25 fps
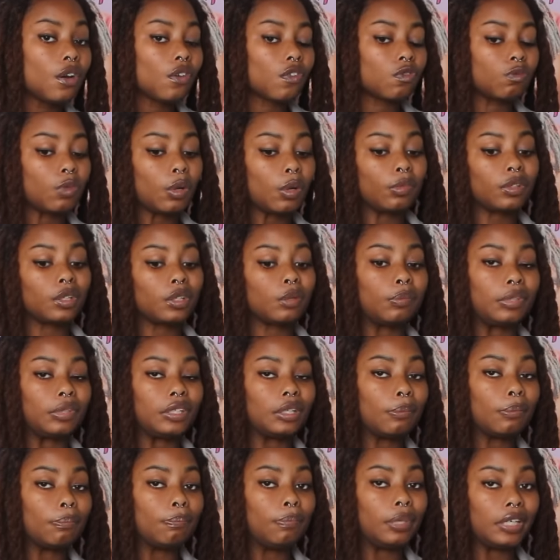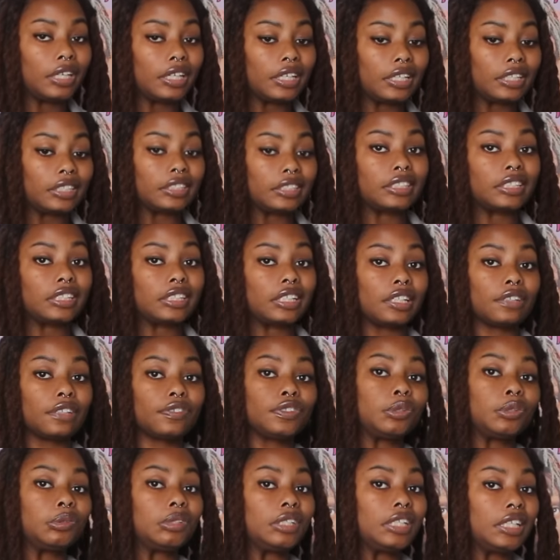Remember to be a bitch if
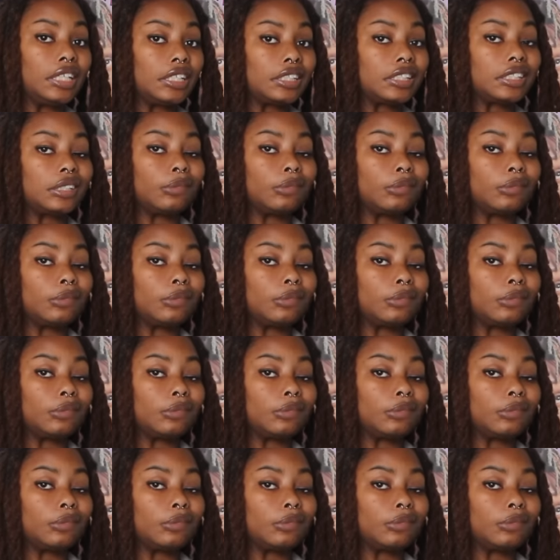you need